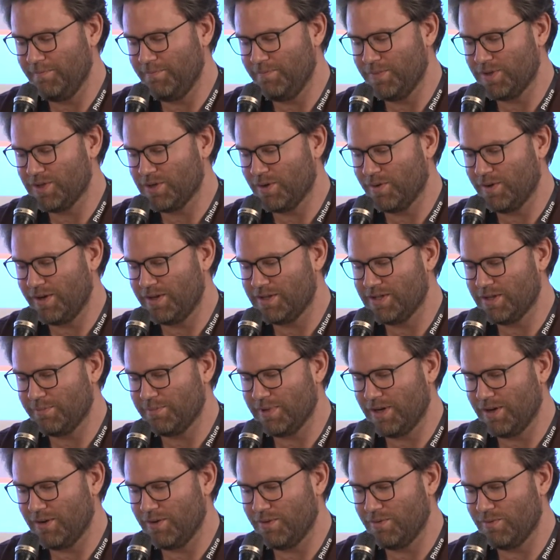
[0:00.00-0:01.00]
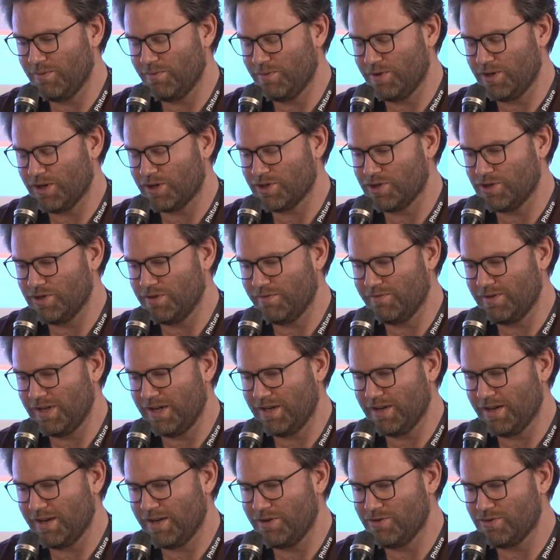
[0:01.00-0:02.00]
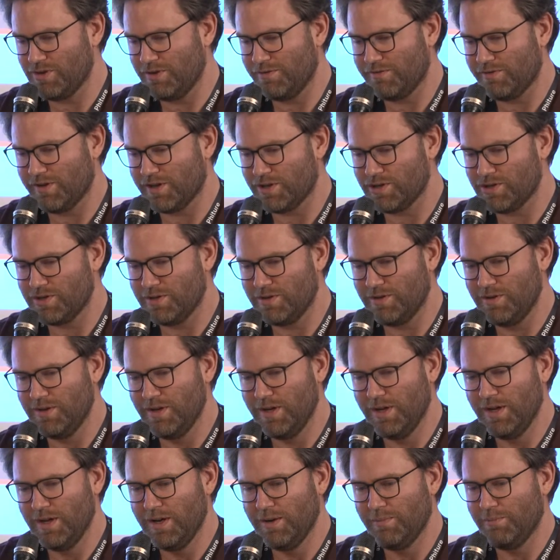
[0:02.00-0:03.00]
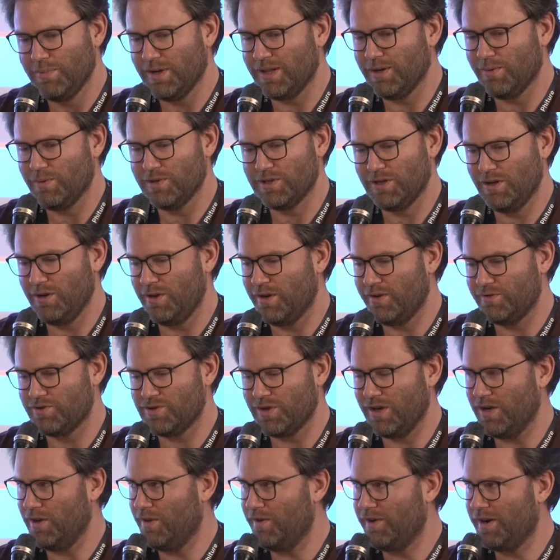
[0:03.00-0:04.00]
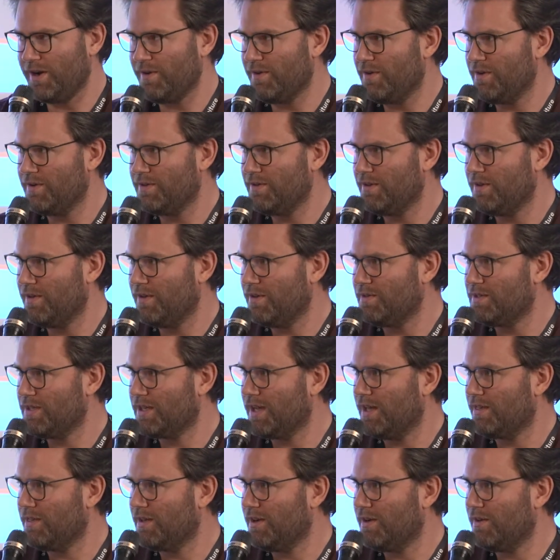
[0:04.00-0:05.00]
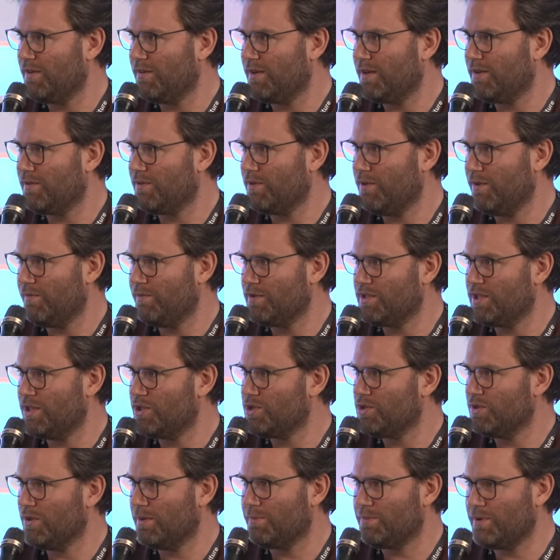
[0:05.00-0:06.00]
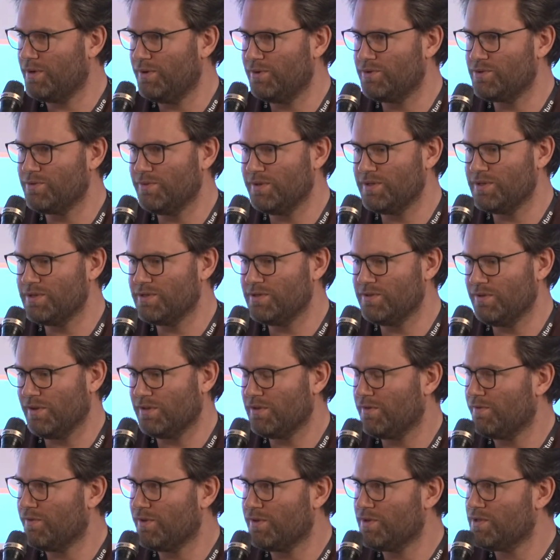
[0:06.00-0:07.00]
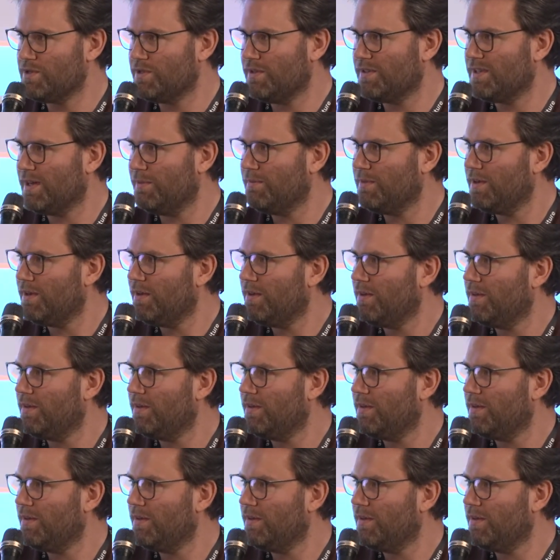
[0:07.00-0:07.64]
So it's about reduction of data entry friction, but there was a lot of trial and error to get there. That conversational approach was not the first attempt.